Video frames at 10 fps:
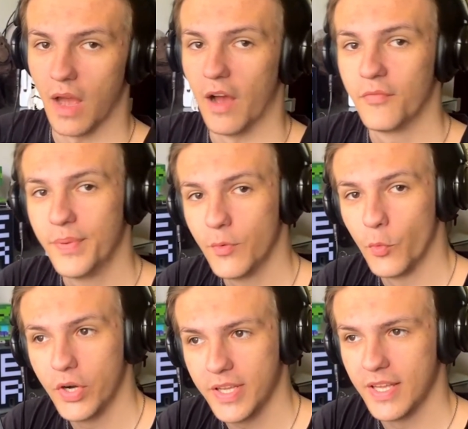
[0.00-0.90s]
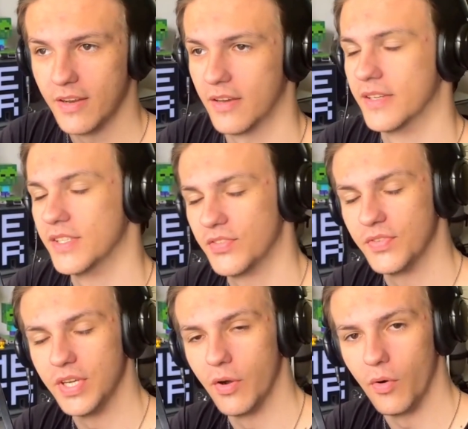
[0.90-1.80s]
I've been working on this
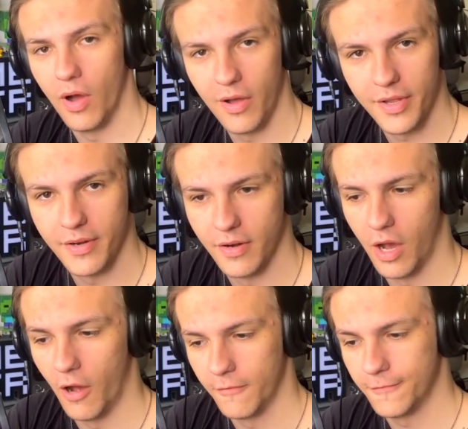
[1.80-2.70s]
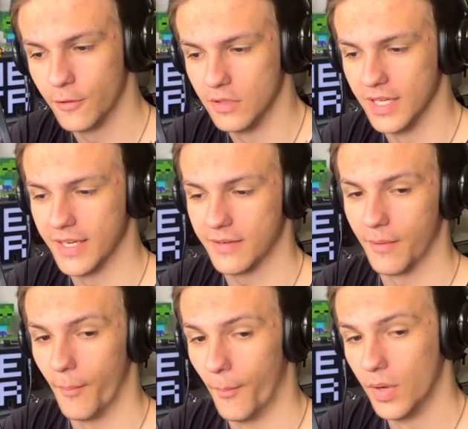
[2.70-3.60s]
video on and off for like
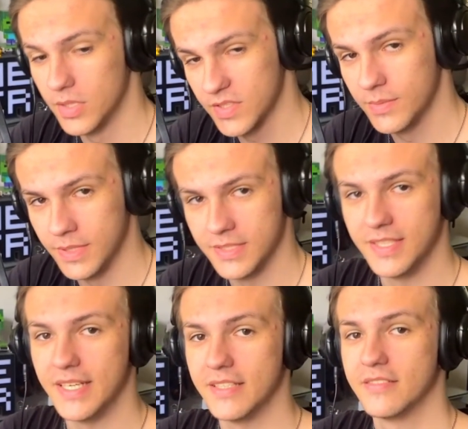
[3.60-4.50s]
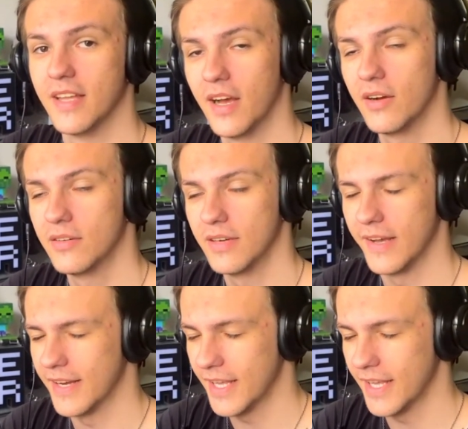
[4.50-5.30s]
multiple days now, and I